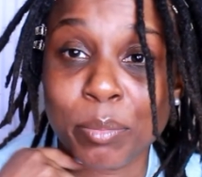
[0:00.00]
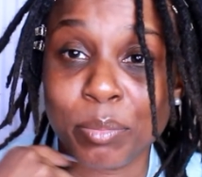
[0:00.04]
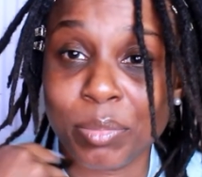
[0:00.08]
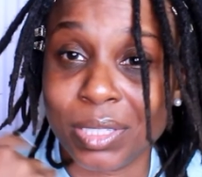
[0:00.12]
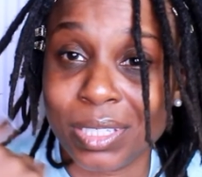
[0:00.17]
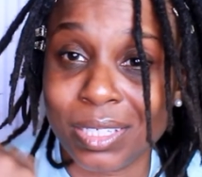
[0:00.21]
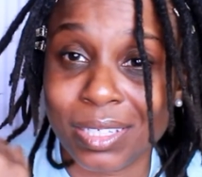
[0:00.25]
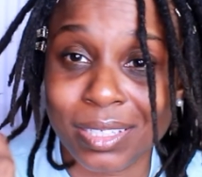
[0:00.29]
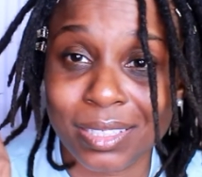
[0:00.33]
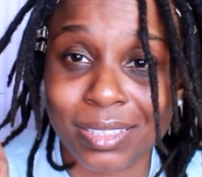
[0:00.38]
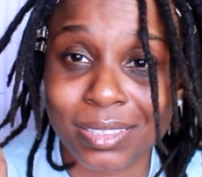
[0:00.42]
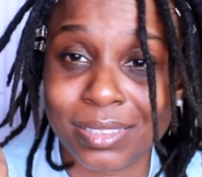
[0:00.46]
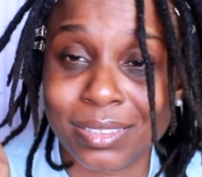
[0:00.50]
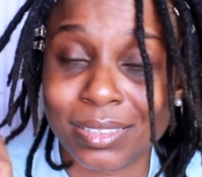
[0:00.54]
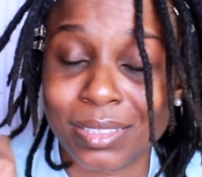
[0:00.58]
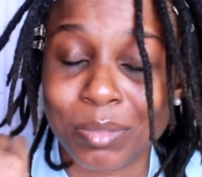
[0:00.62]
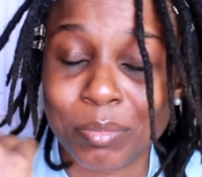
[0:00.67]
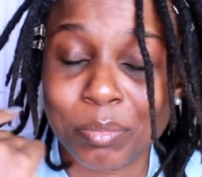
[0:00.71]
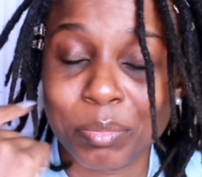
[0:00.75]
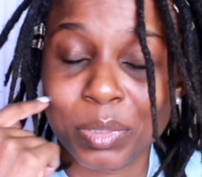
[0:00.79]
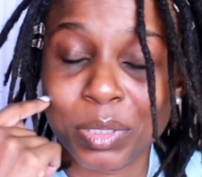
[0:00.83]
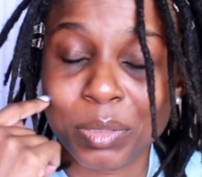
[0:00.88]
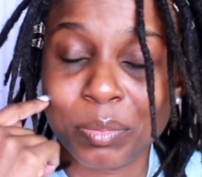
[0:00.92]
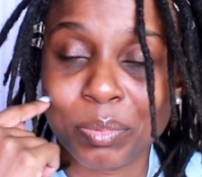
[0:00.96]
because
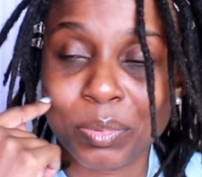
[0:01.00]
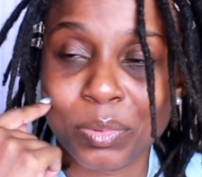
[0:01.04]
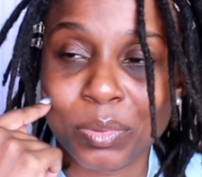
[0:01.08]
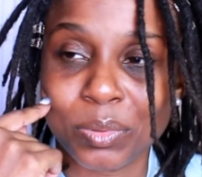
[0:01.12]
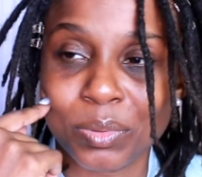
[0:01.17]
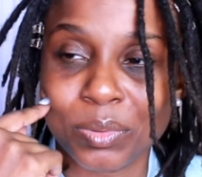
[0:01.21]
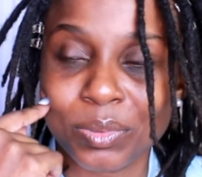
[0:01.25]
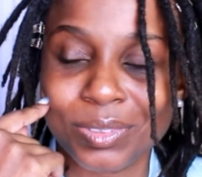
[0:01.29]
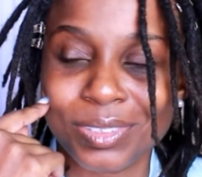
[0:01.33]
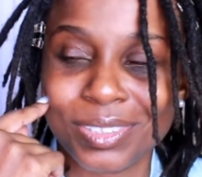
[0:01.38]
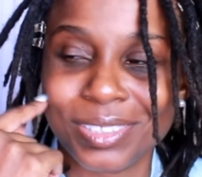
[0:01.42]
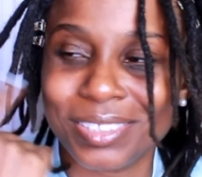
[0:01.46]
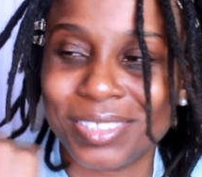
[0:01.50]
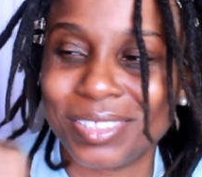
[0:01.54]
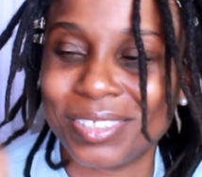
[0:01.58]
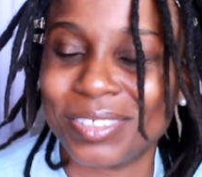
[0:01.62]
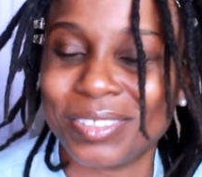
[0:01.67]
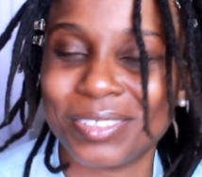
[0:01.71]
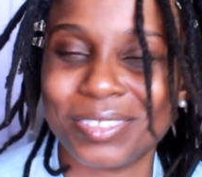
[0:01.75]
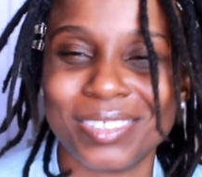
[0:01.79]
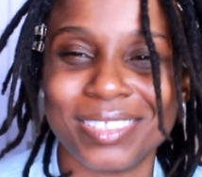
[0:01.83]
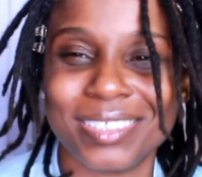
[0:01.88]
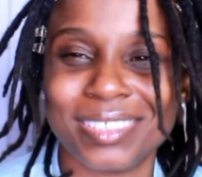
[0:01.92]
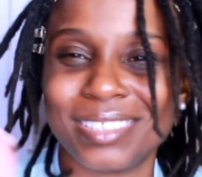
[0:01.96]
some people, you
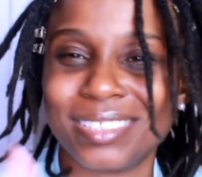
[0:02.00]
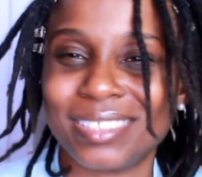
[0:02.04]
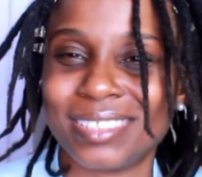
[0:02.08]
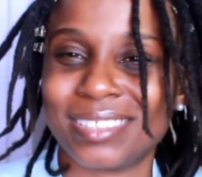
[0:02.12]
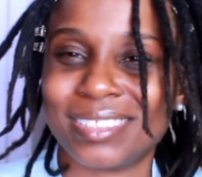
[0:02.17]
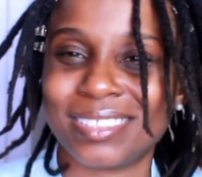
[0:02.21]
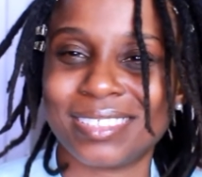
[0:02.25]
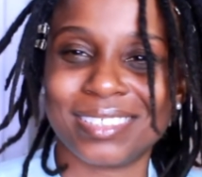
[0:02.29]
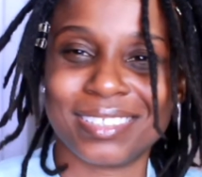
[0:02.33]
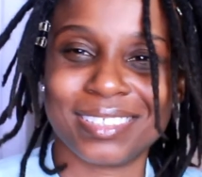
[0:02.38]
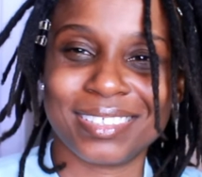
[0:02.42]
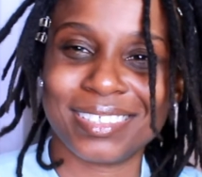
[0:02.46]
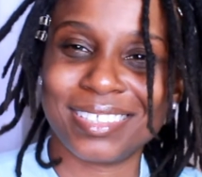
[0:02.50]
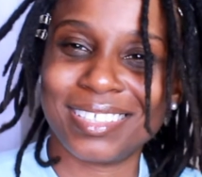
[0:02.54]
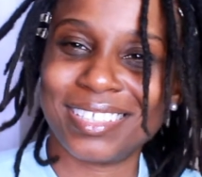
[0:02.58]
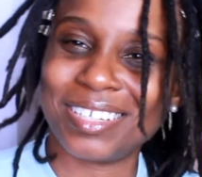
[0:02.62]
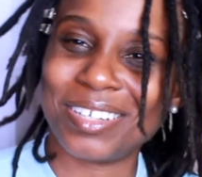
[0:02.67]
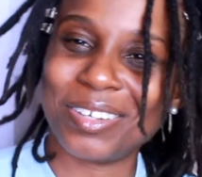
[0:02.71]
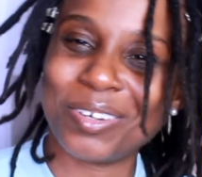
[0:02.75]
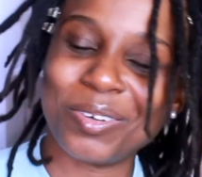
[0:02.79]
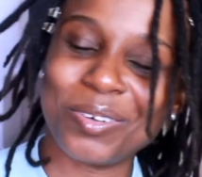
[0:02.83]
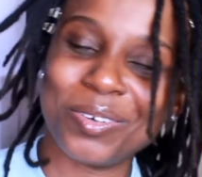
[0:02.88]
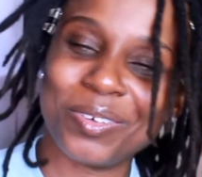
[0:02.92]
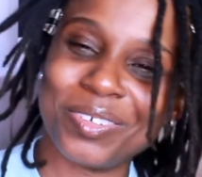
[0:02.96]
know, it's just, you
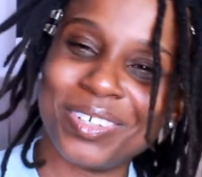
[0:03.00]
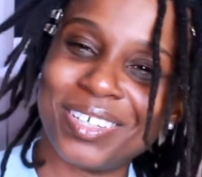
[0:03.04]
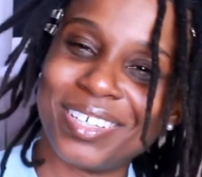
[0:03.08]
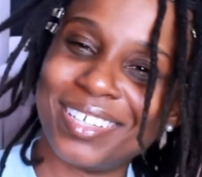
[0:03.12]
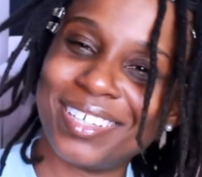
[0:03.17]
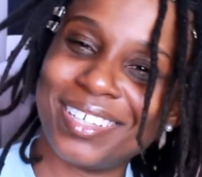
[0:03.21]
know,